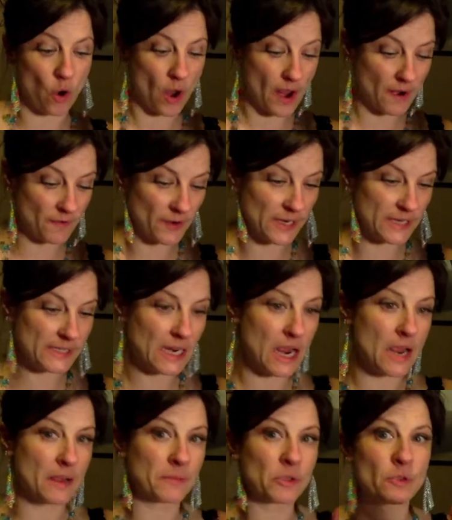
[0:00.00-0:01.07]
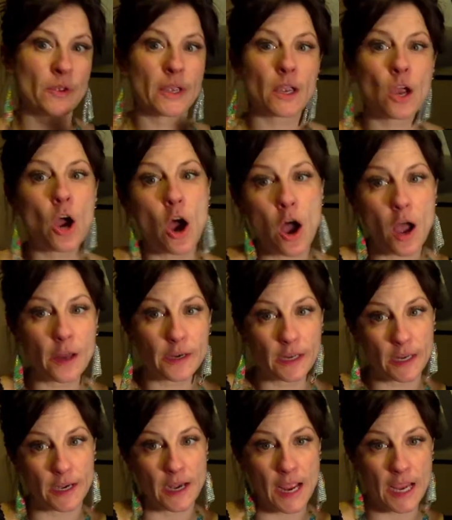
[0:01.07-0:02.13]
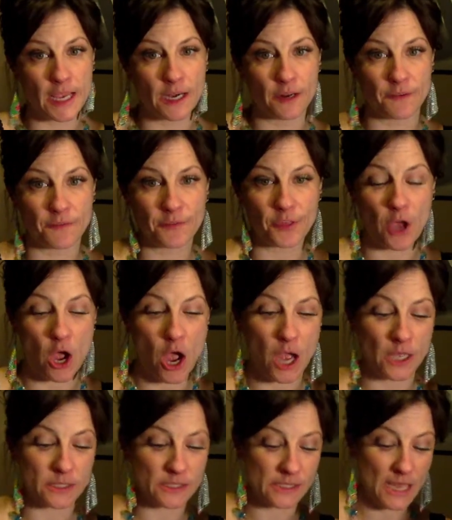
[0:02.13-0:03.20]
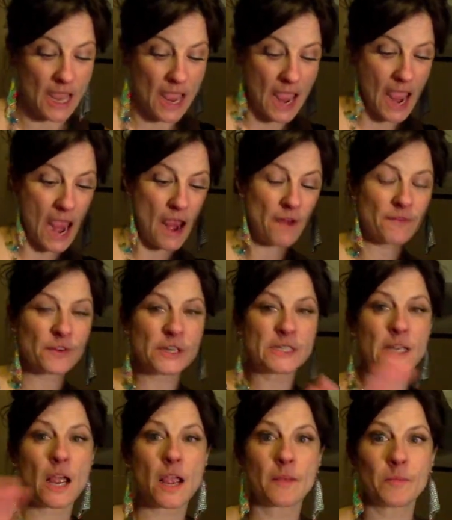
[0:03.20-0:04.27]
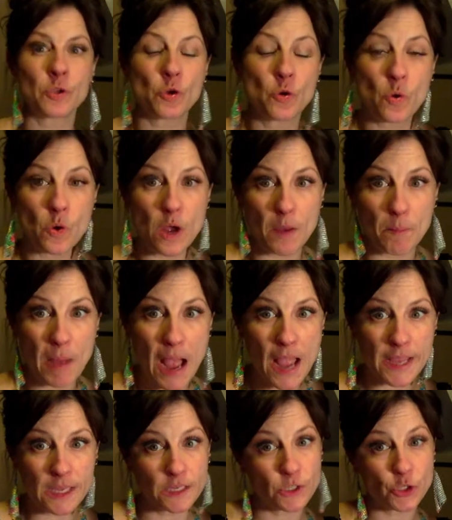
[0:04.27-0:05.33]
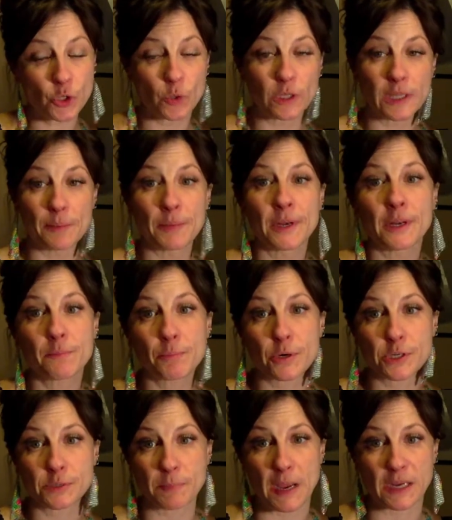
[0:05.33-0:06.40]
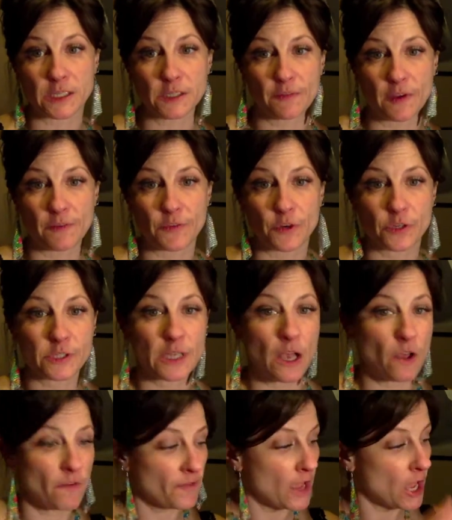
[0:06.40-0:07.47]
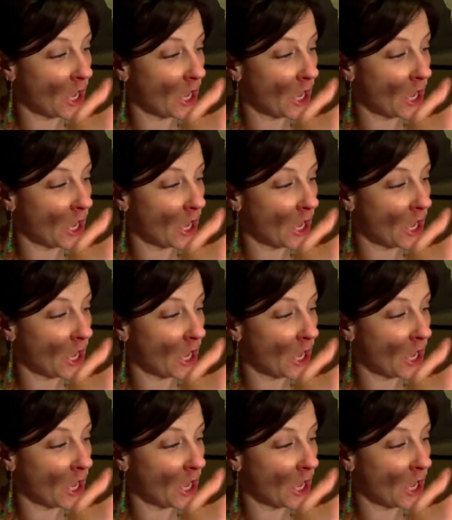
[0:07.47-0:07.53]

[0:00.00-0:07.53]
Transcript: every time you get caught in negative thoughts, every time you buy into a limited perspective of yourself,